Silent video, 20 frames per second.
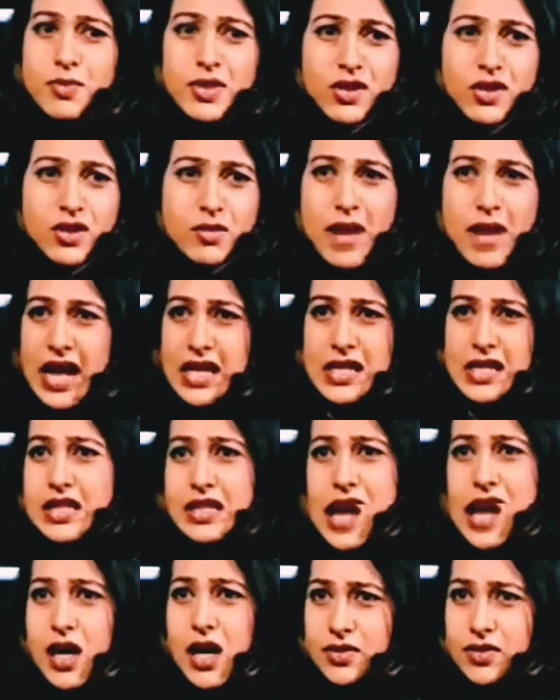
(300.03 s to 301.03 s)
or to be on a
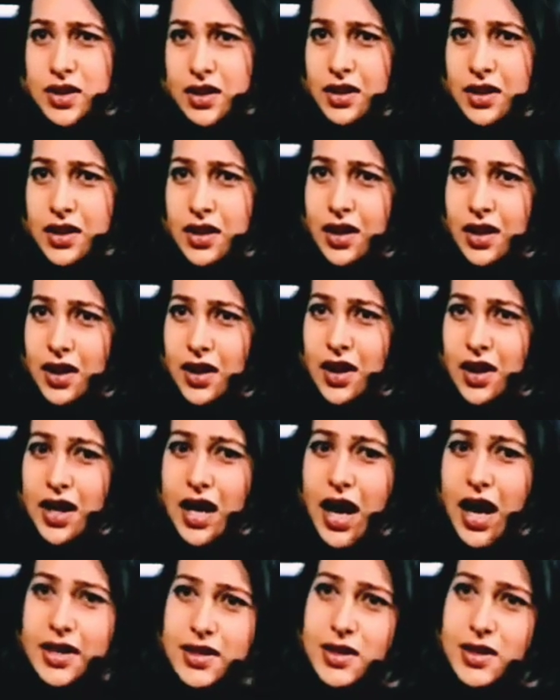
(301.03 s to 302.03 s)
magazine cover.
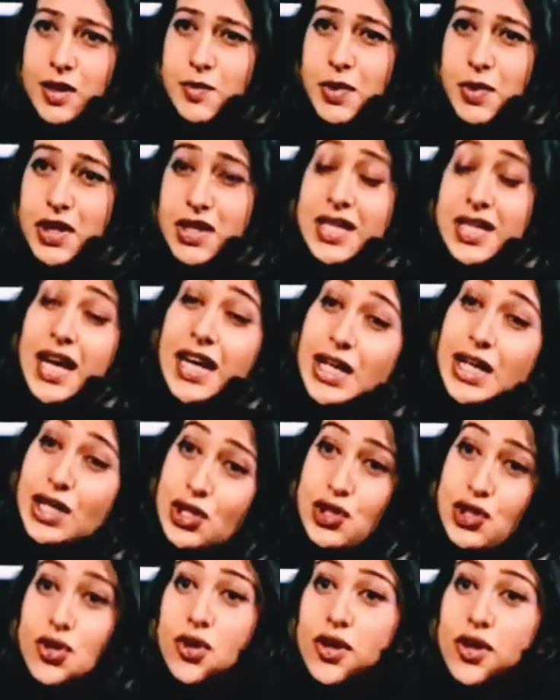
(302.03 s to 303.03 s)
I did it because I
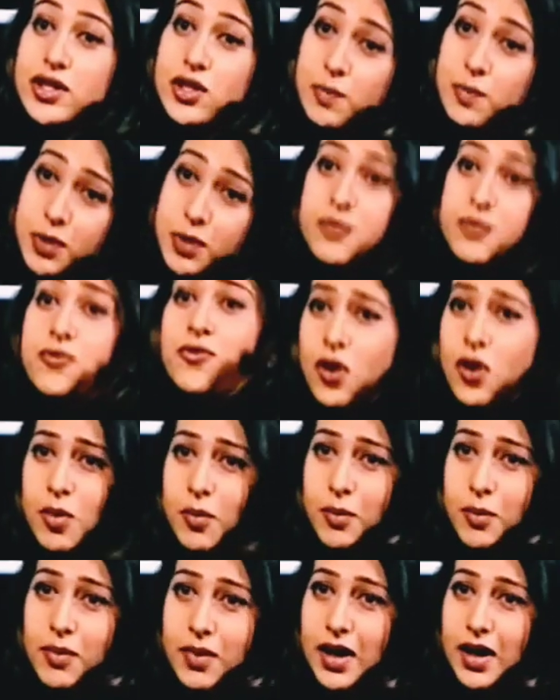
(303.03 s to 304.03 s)
enjoyed to
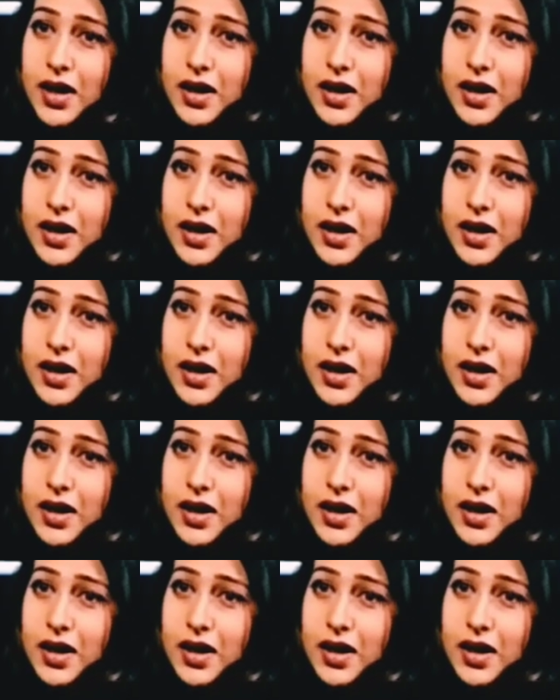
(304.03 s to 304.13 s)
perform.